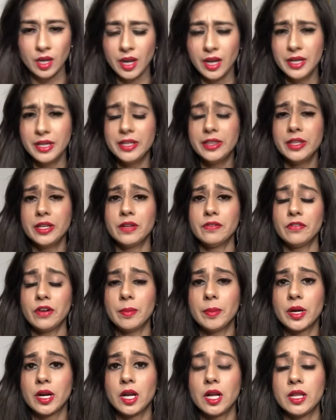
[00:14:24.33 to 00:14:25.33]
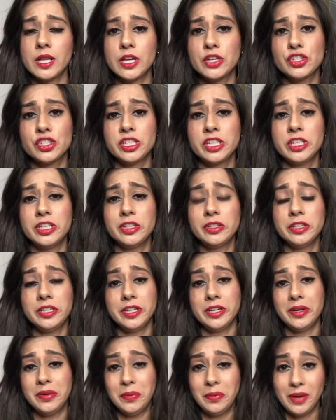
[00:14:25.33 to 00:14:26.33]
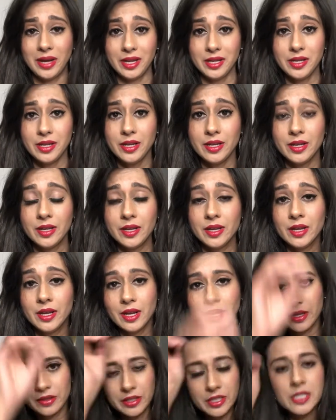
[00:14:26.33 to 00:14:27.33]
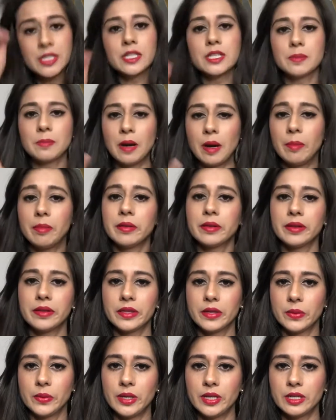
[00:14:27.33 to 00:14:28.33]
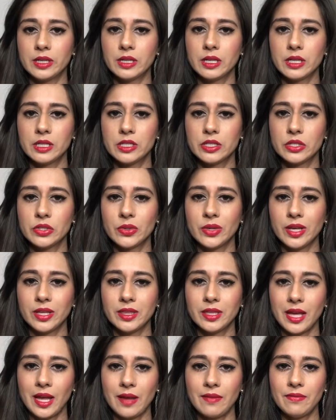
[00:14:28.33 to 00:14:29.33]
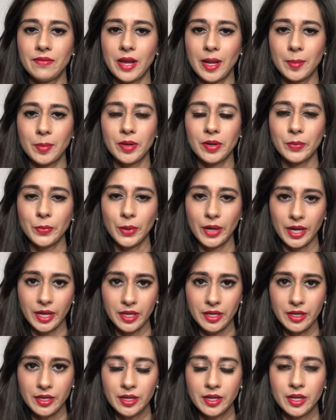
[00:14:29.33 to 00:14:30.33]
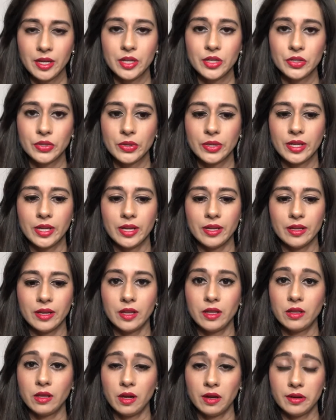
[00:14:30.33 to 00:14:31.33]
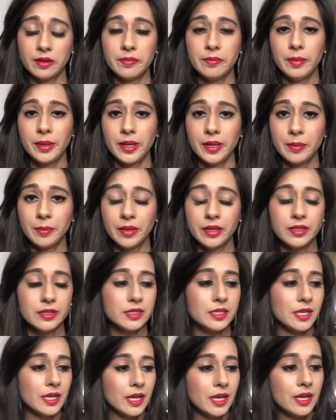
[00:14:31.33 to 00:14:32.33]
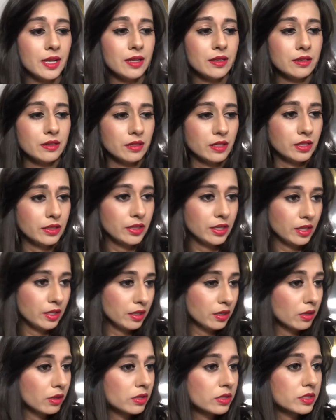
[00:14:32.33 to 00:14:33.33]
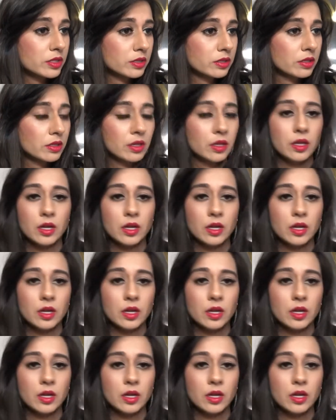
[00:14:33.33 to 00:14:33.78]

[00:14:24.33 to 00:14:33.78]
anything from her collection and you needed a red, this is probably the one, because you get that vibrant red, you get a lot of pigment, and I think it looks